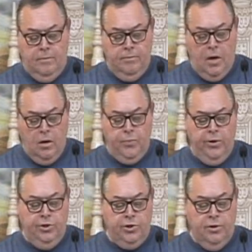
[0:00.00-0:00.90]
our
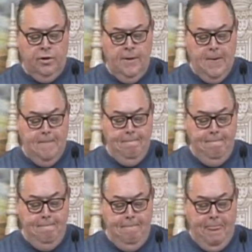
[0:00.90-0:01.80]
preacher,
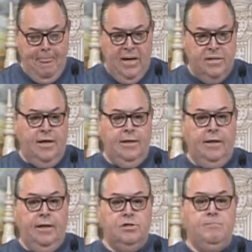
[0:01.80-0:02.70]
is getting
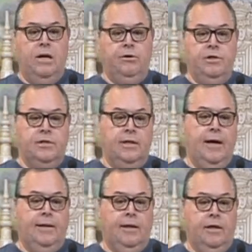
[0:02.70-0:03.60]
his boundaries and
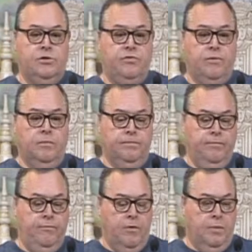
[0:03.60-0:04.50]
guidelines
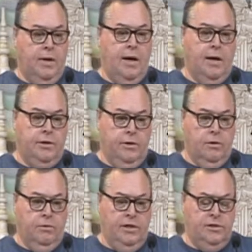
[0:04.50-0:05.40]
from God. You
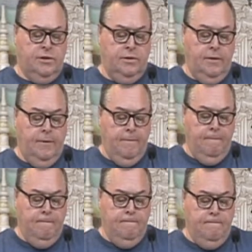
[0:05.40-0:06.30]
know,
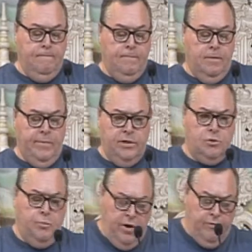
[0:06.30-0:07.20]
the man's a
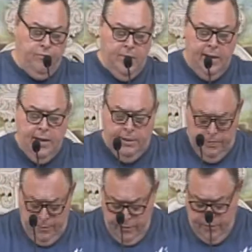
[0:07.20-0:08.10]
prayerful
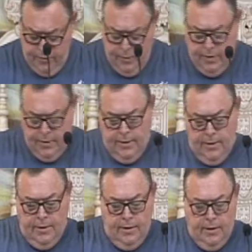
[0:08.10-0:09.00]
man.
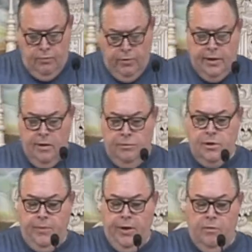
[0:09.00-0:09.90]
And when he comes
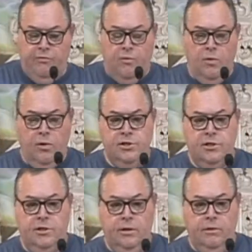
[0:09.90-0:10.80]
up here before
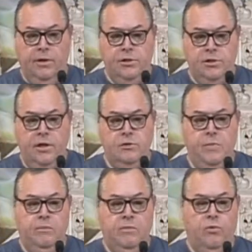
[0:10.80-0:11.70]
us, you know, he's
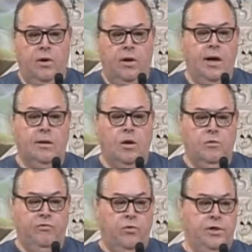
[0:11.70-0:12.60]
been before God long
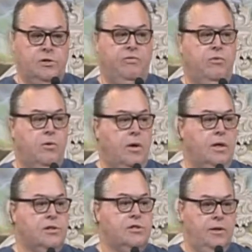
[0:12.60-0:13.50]
before he's before
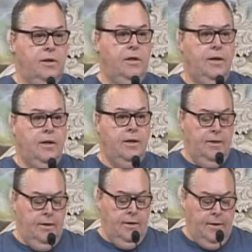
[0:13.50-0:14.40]
us.
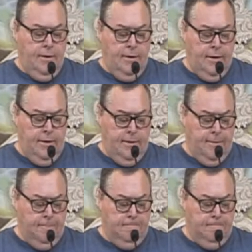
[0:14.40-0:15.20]
And